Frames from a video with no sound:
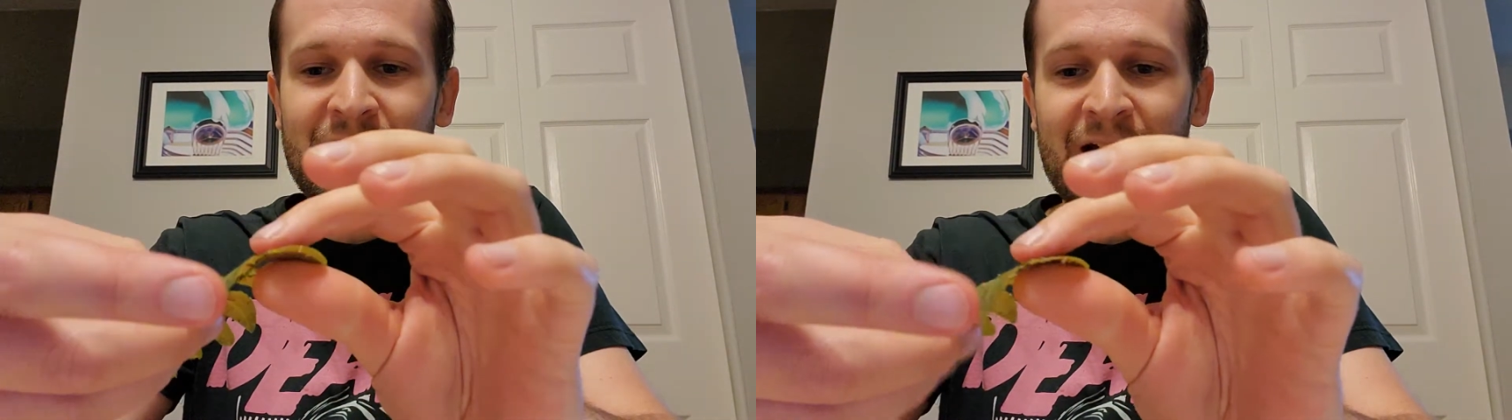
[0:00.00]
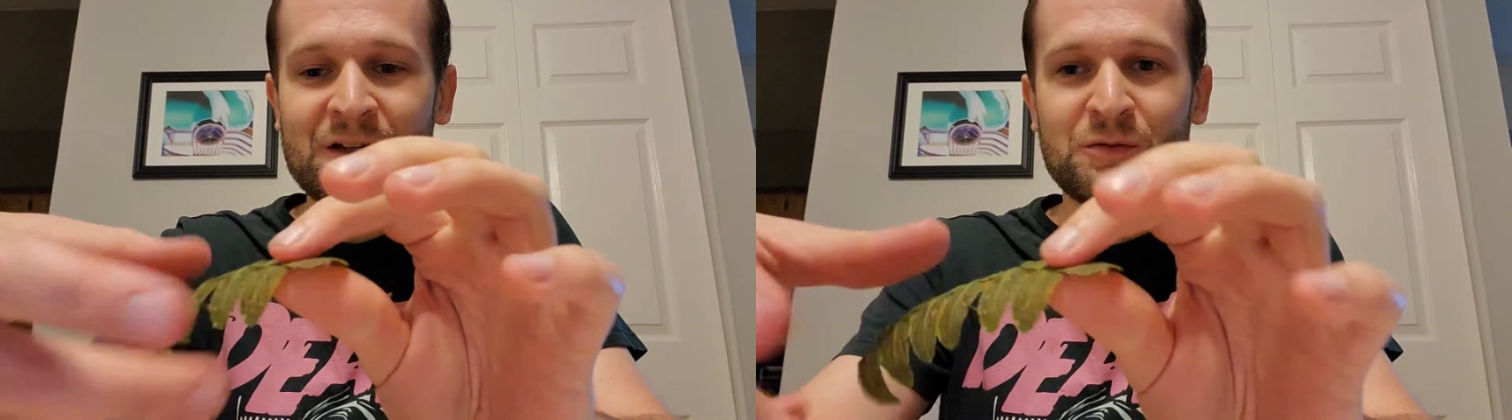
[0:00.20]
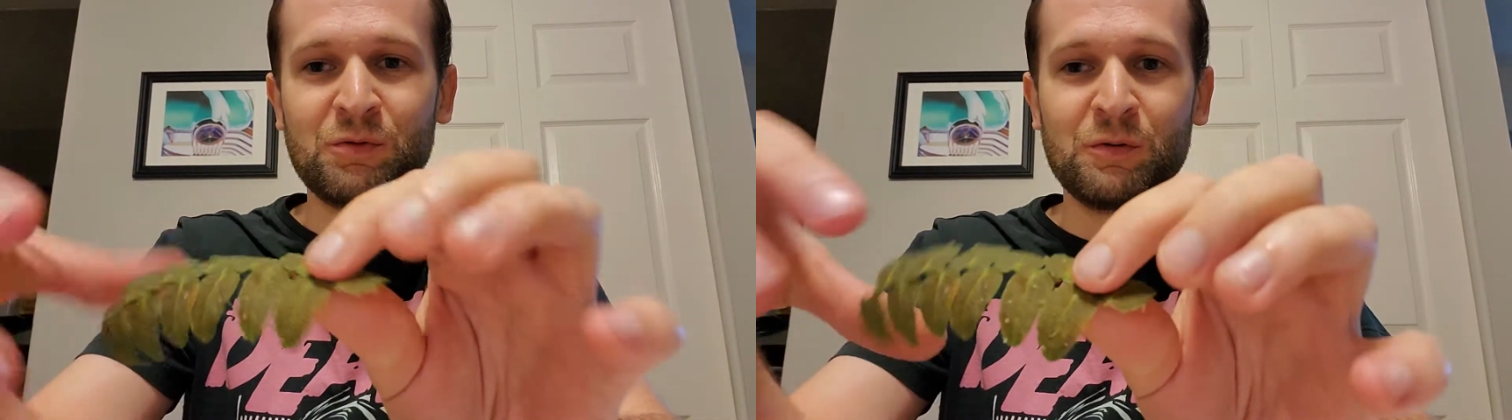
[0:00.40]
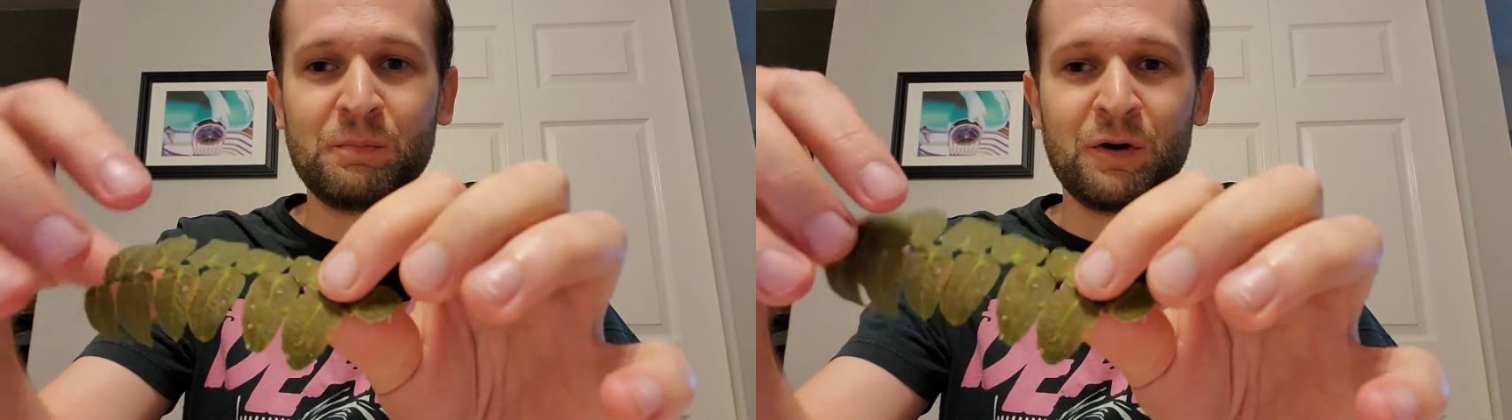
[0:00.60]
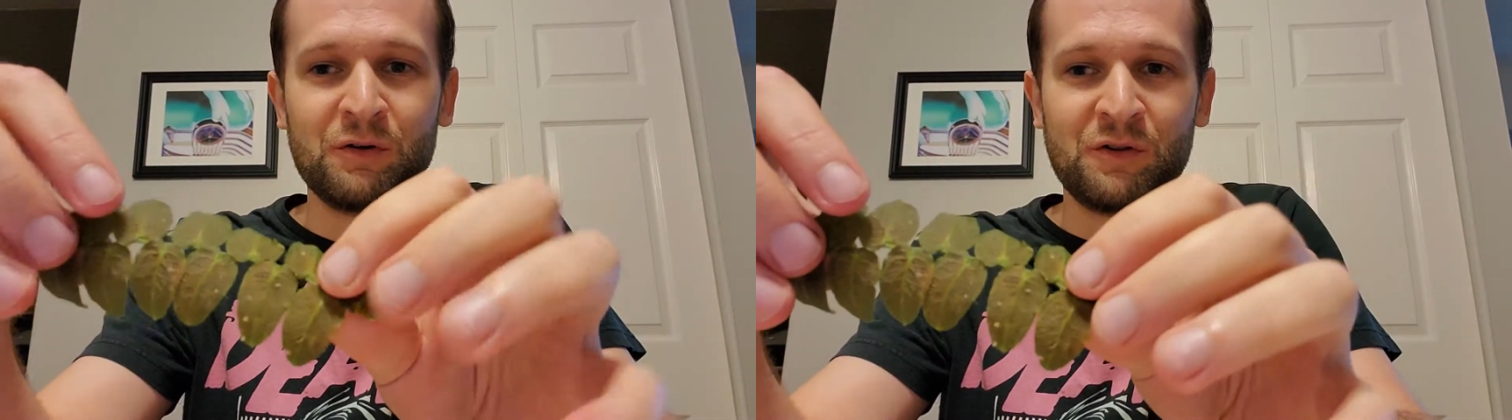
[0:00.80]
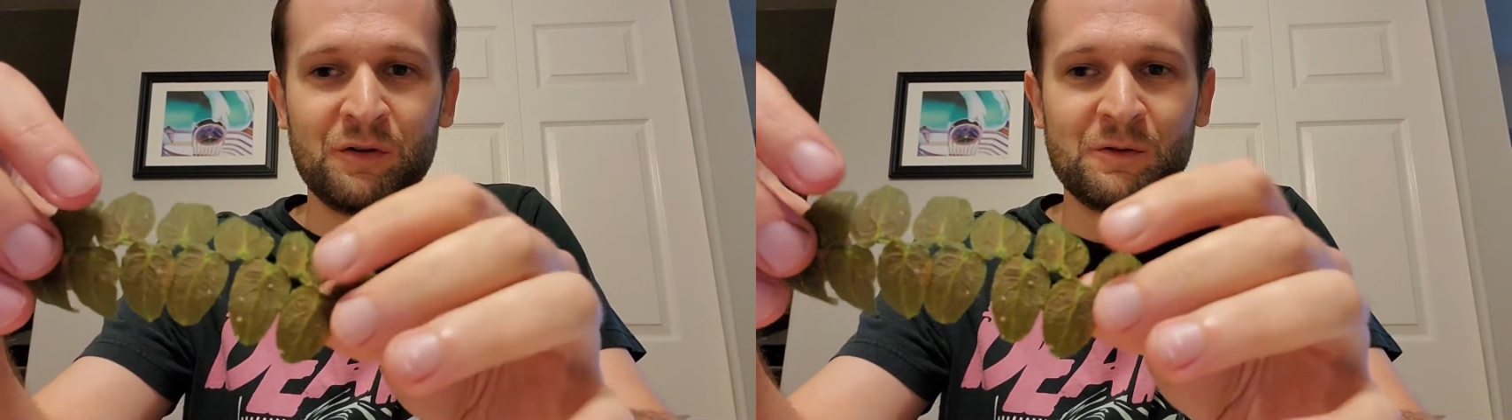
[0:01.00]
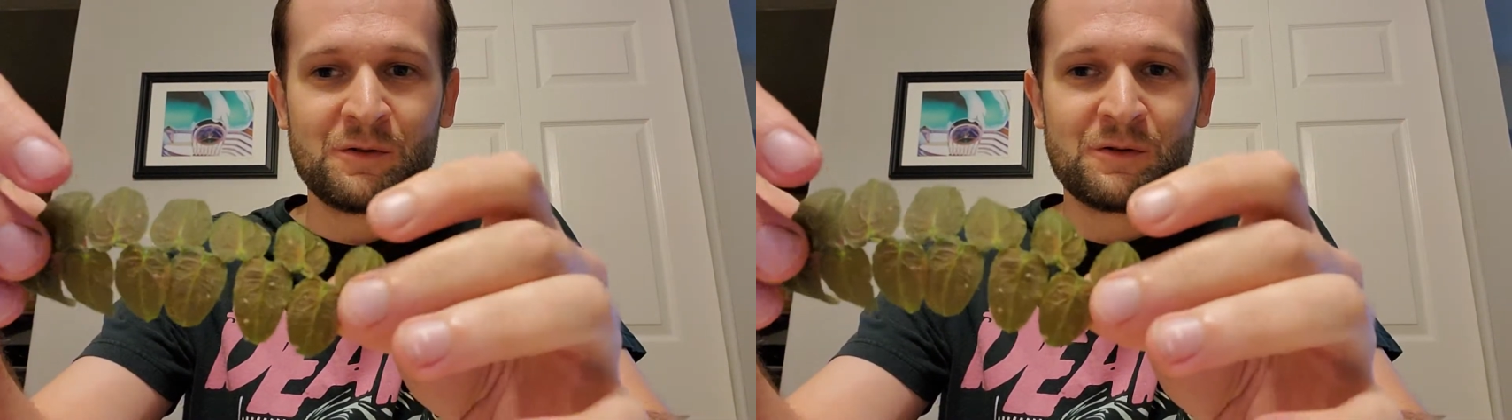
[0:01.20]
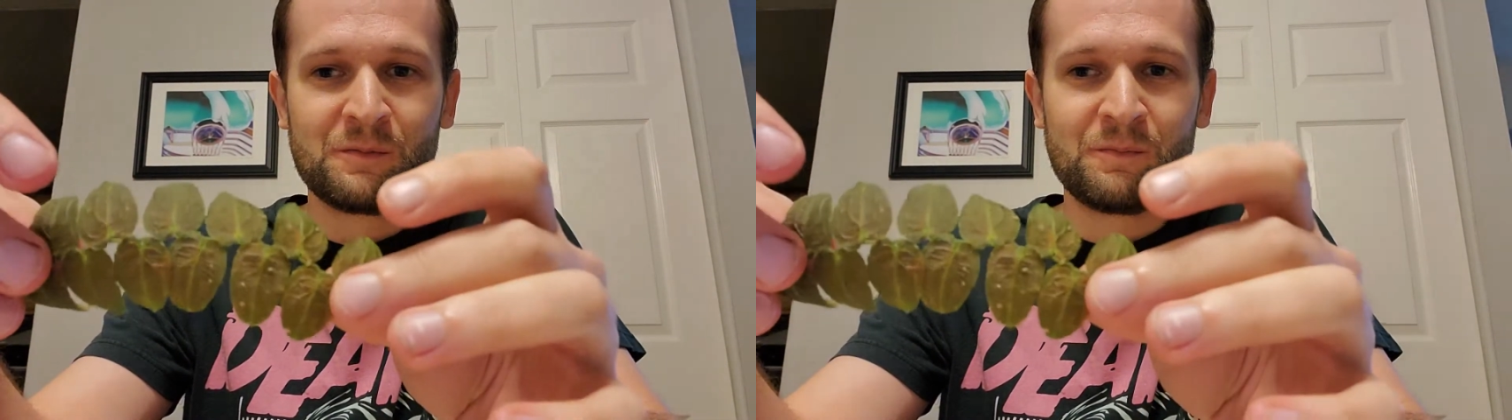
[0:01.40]
actual
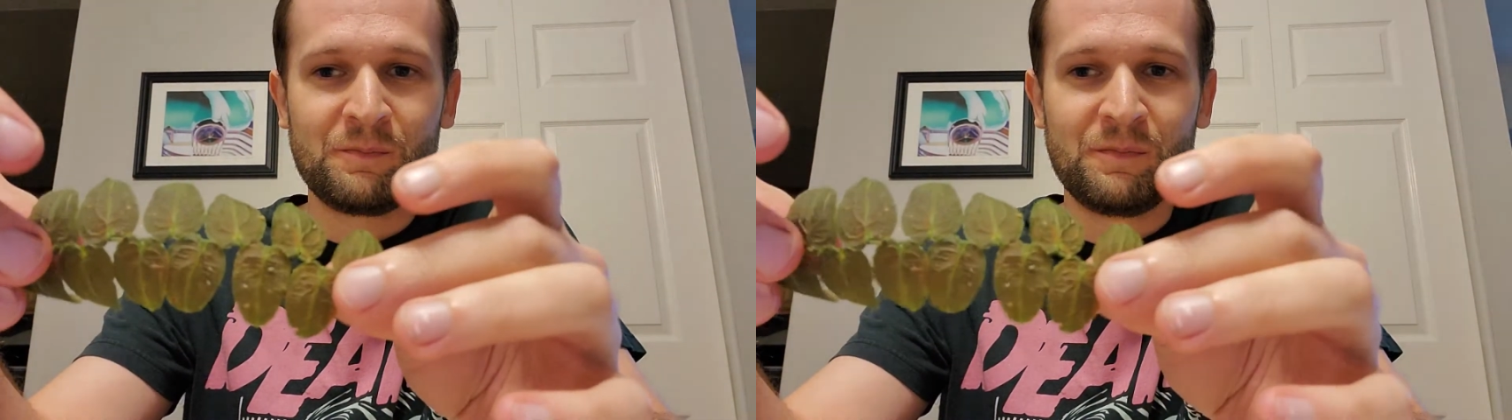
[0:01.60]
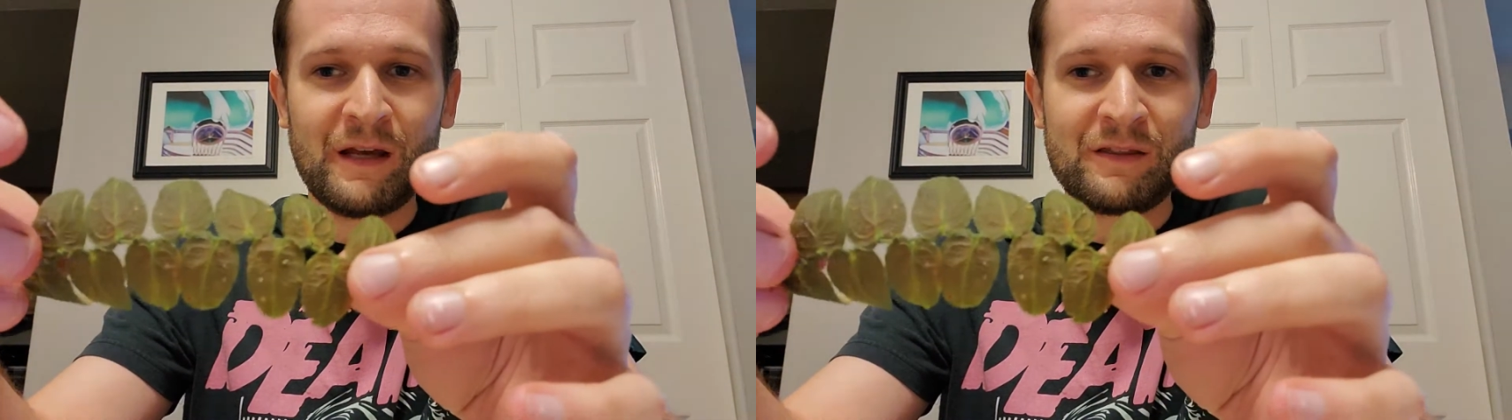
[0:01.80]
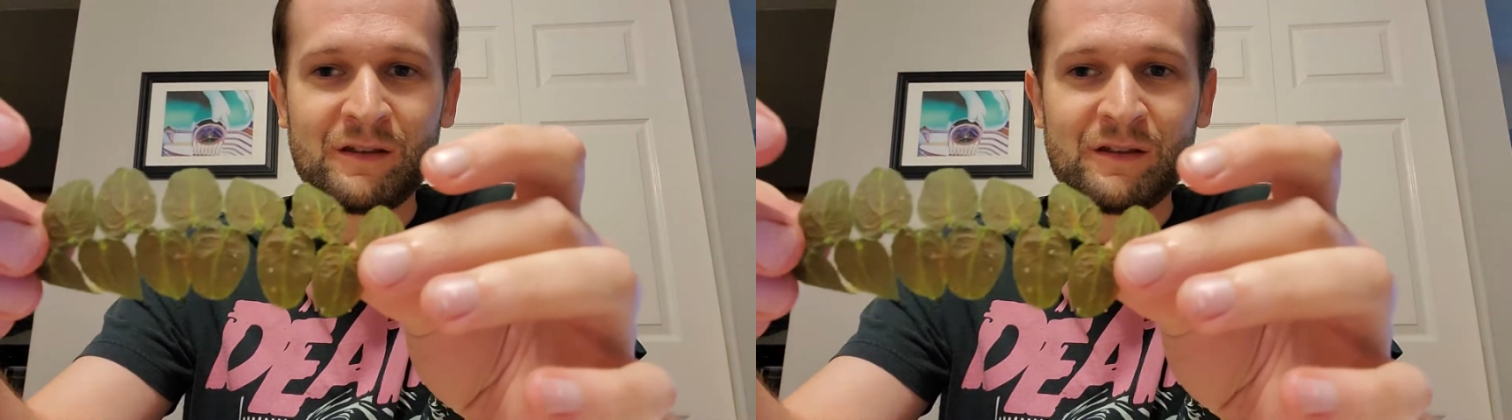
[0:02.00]
Pothos, not the